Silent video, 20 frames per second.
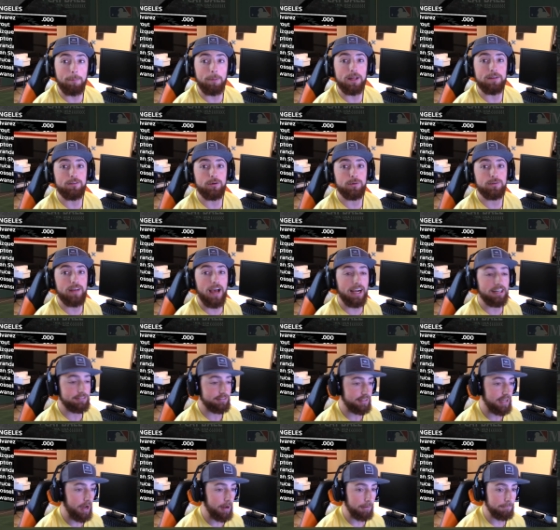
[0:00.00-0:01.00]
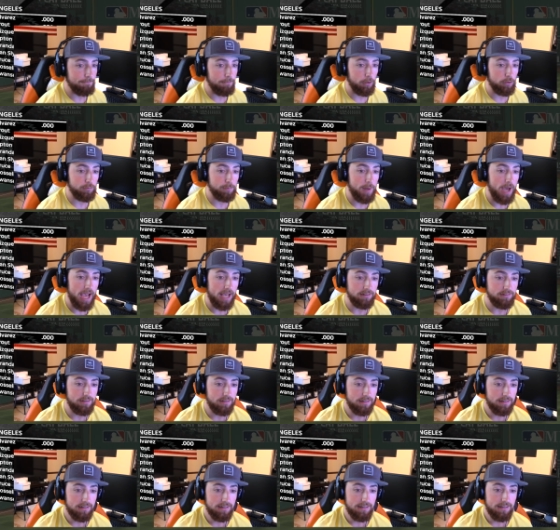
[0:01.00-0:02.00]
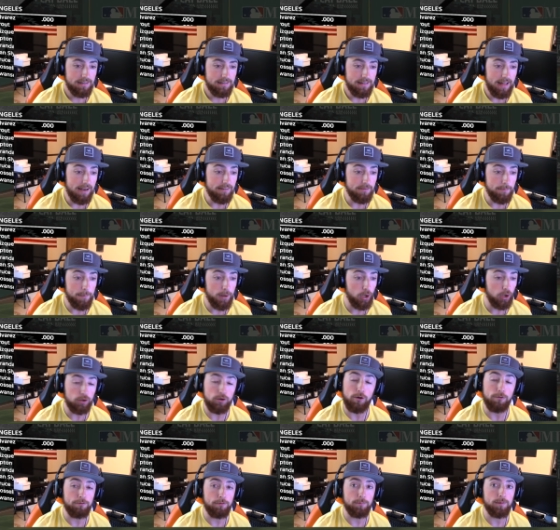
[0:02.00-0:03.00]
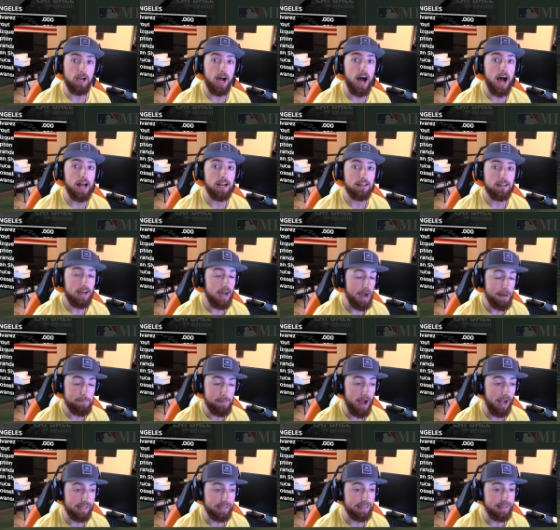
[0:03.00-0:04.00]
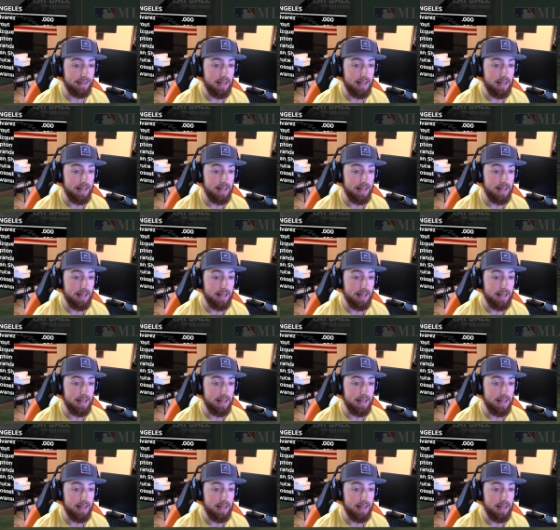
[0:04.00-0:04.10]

believe he was actually out at first base. That is a miracle from God. I'm not going to